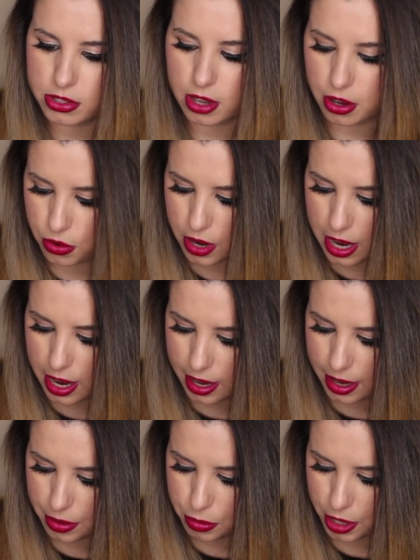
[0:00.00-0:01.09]
So
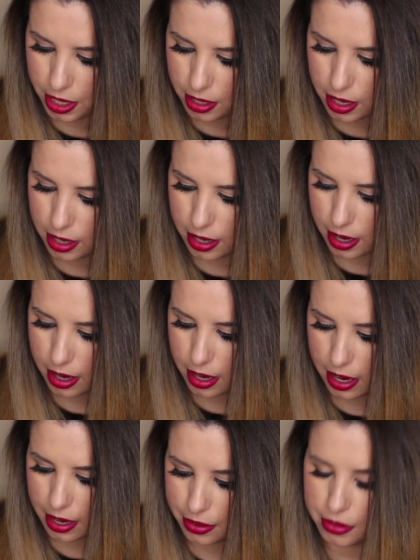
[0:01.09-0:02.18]
I went and I,
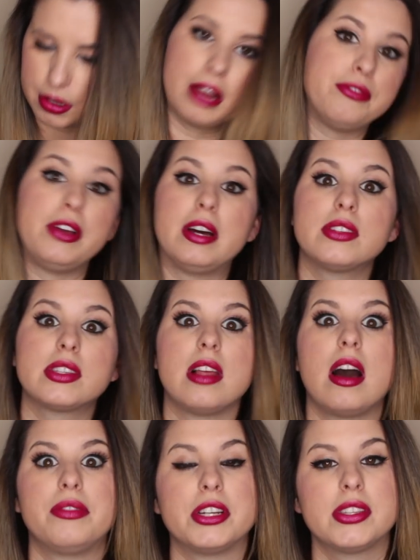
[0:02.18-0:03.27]
I, I found
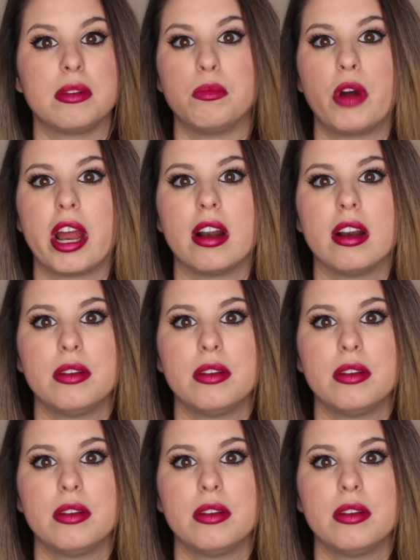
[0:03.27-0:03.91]
Slava somewhere.